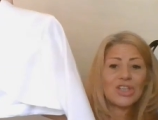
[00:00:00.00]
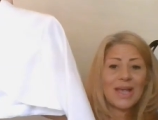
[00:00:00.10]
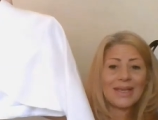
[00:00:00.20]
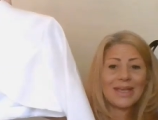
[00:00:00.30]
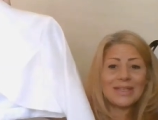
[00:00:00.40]

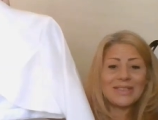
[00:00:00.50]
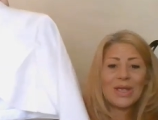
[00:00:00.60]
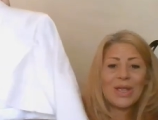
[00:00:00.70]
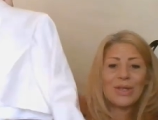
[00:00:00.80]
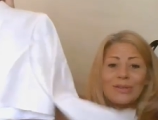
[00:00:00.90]
jacket.
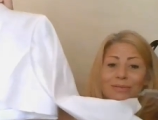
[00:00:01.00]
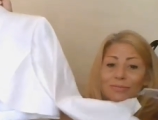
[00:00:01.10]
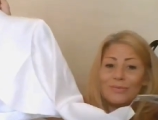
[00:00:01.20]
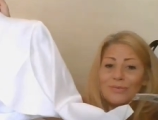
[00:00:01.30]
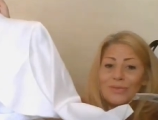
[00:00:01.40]

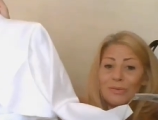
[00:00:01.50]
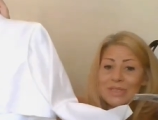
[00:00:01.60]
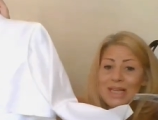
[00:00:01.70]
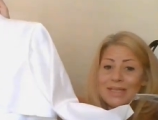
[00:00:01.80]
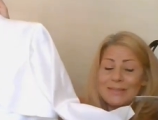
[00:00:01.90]
New
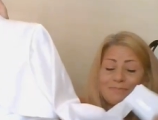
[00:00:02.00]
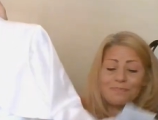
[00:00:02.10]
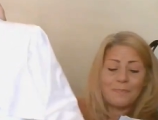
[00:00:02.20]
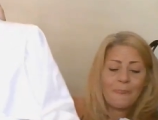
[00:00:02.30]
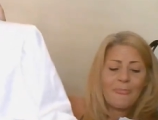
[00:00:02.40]
tags.
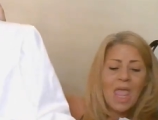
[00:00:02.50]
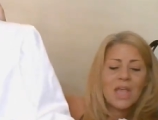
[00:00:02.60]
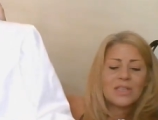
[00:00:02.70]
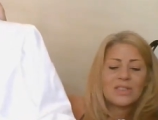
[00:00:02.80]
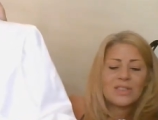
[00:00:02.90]

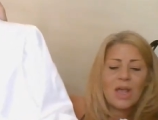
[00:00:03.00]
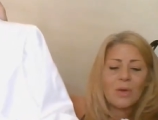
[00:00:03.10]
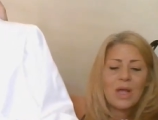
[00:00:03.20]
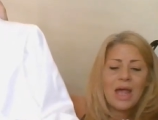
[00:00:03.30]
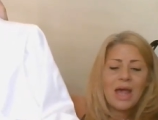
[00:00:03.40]

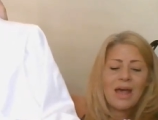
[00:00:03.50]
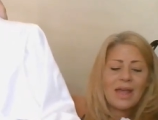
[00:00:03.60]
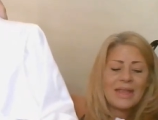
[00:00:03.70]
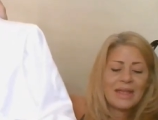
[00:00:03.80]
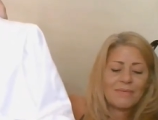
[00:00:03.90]
So
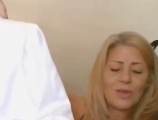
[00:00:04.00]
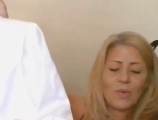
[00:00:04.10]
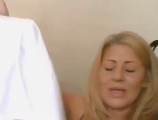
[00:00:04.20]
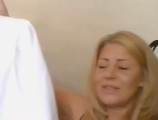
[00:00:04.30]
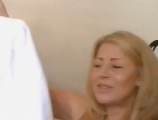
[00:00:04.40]
I am
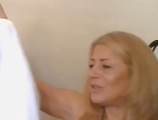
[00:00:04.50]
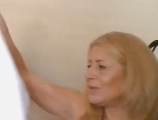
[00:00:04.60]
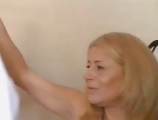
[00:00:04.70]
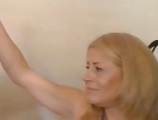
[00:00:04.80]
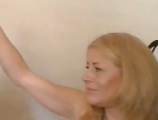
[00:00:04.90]
going
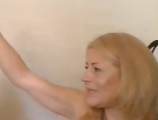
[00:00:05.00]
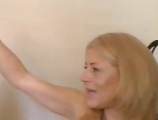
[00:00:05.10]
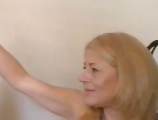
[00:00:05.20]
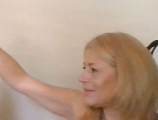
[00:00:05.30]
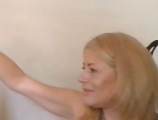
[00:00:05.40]
to,
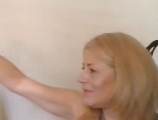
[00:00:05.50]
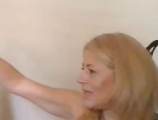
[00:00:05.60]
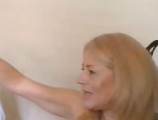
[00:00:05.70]
yes,